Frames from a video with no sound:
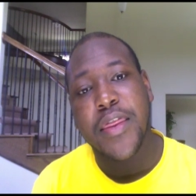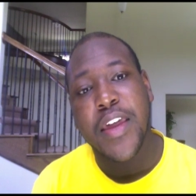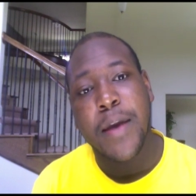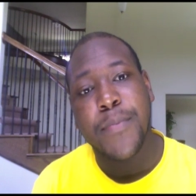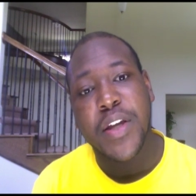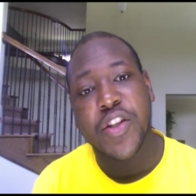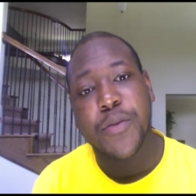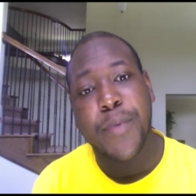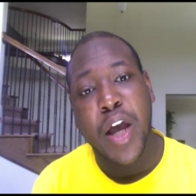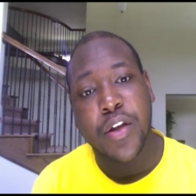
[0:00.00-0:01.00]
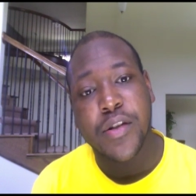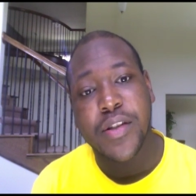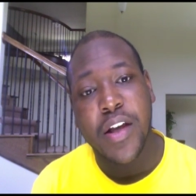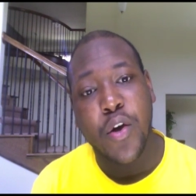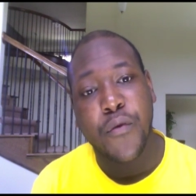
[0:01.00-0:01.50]
that bitch by
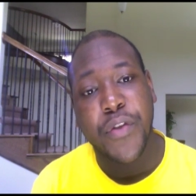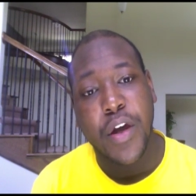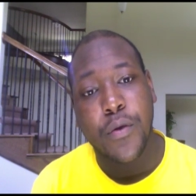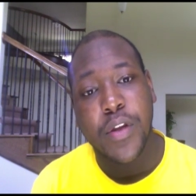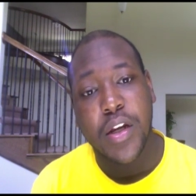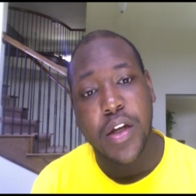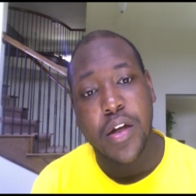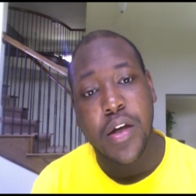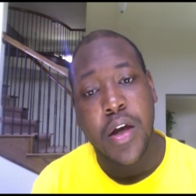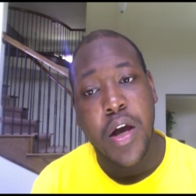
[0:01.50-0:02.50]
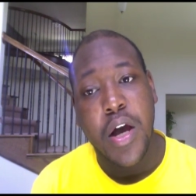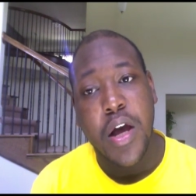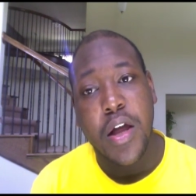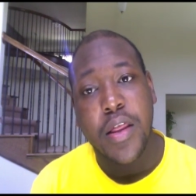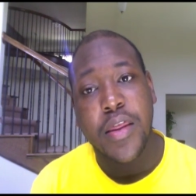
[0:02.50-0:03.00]
yourself, though, Lydia?
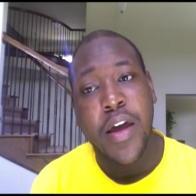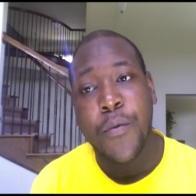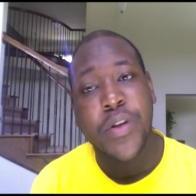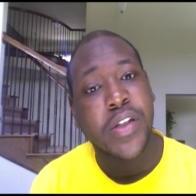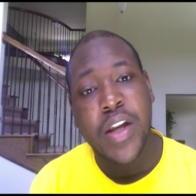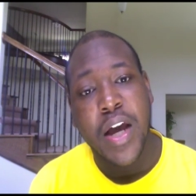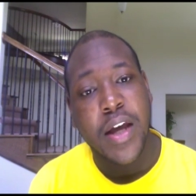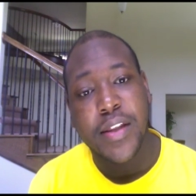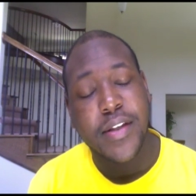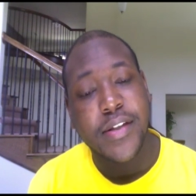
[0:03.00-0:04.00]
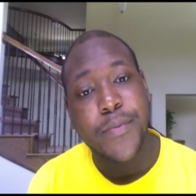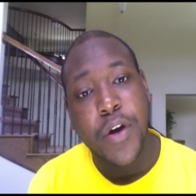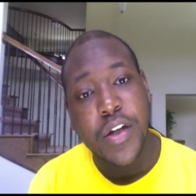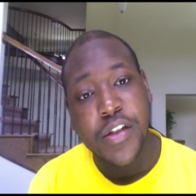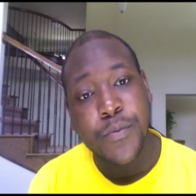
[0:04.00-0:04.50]
That was not the
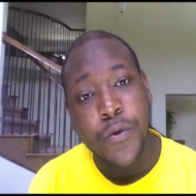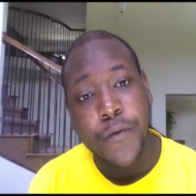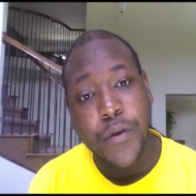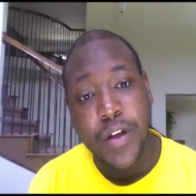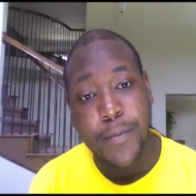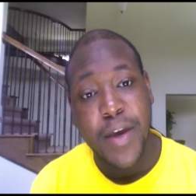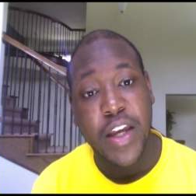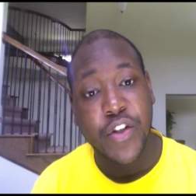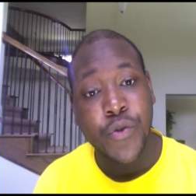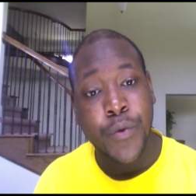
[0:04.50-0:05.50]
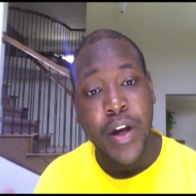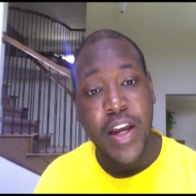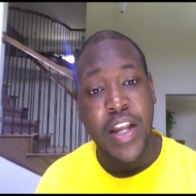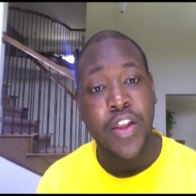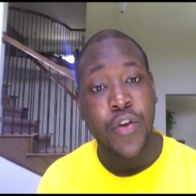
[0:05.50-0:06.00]
smartest move you could have made. You were
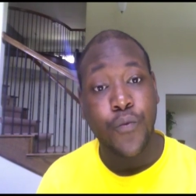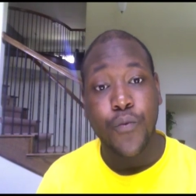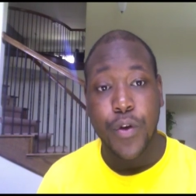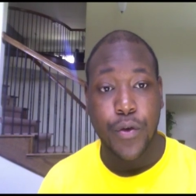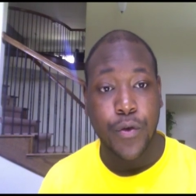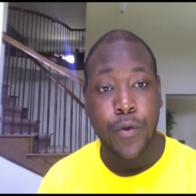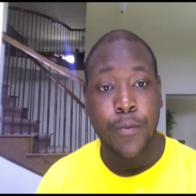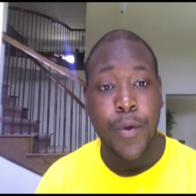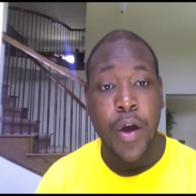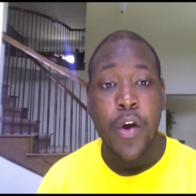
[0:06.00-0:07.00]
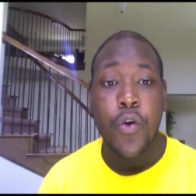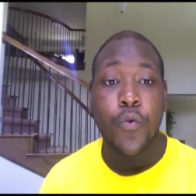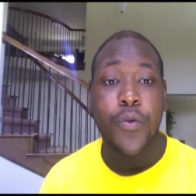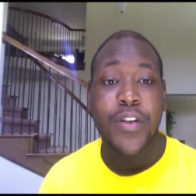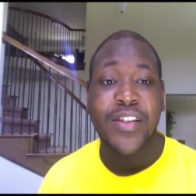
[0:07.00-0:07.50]
in the room
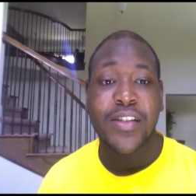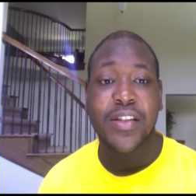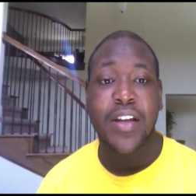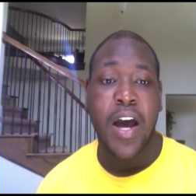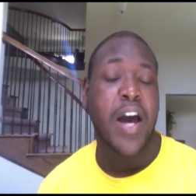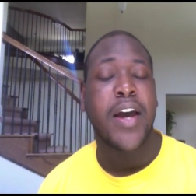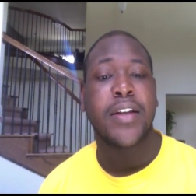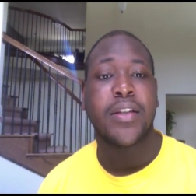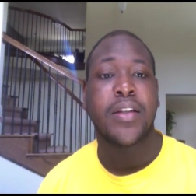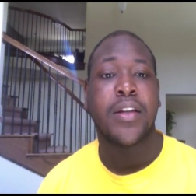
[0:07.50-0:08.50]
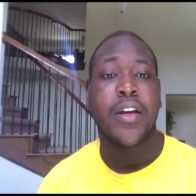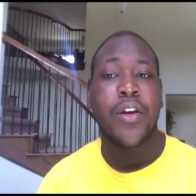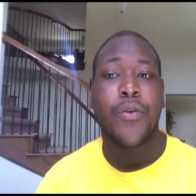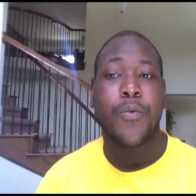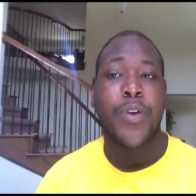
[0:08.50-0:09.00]
with Scott,
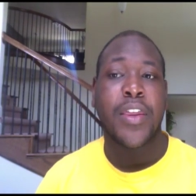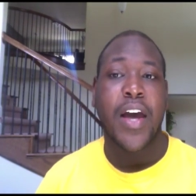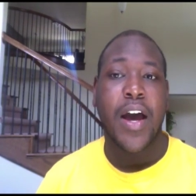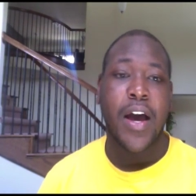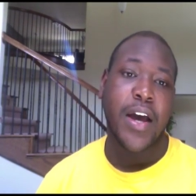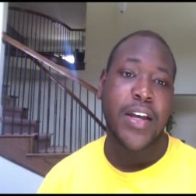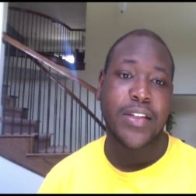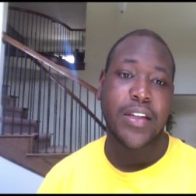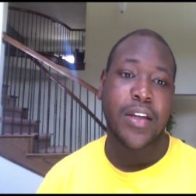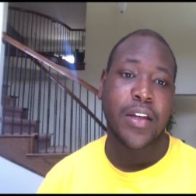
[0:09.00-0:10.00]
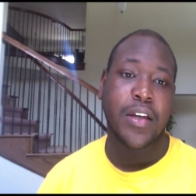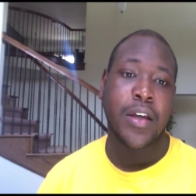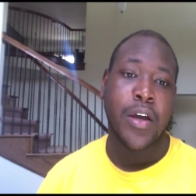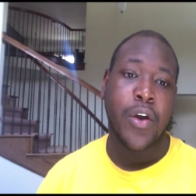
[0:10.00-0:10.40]
with Isaac,